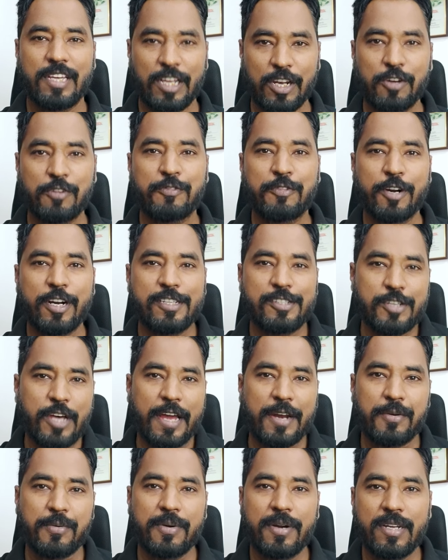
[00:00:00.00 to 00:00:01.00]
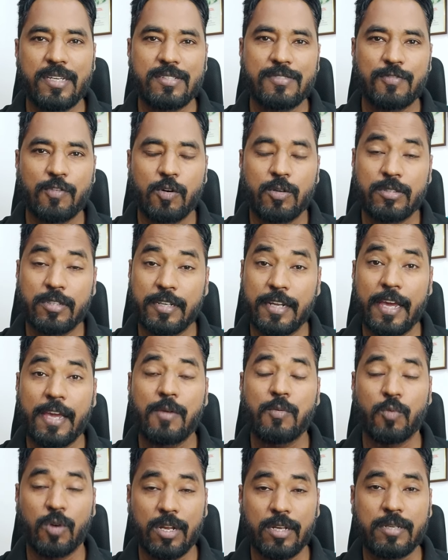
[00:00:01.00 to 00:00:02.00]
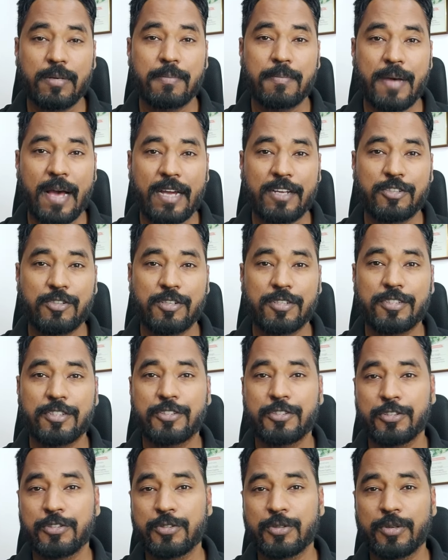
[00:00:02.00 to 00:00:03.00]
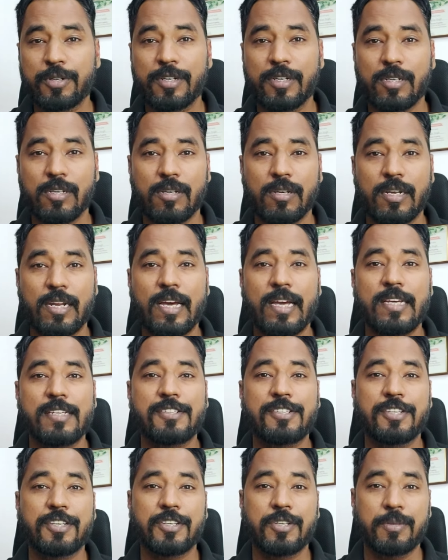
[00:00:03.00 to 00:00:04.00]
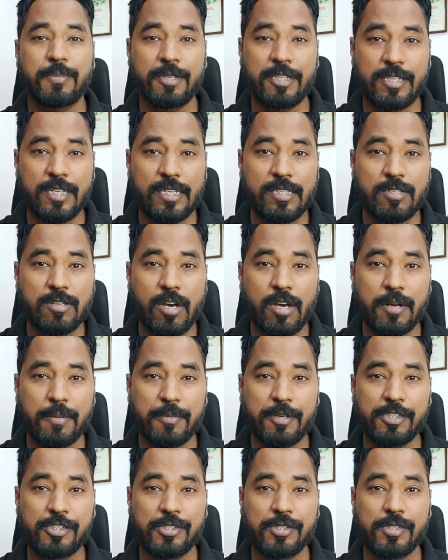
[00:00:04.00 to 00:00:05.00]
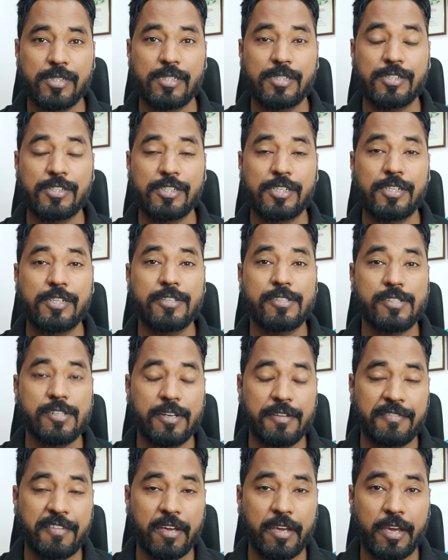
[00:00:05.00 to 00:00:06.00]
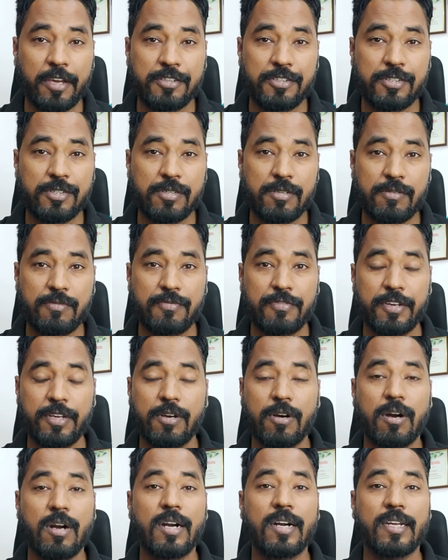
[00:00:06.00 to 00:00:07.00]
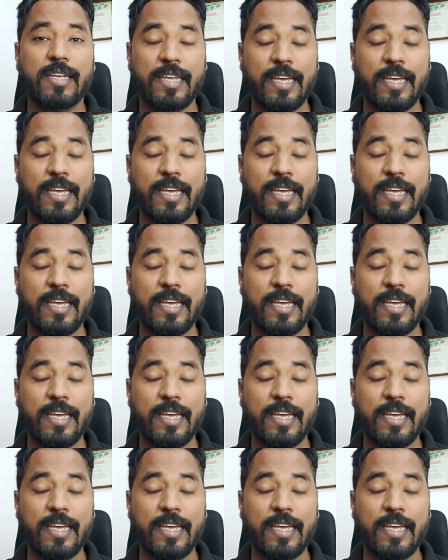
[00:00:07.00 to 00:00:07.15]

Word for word: Hello friends and greetings for the day. Welcome back to another tutorial on I S T Q B Test Automation Engineer Certification. We are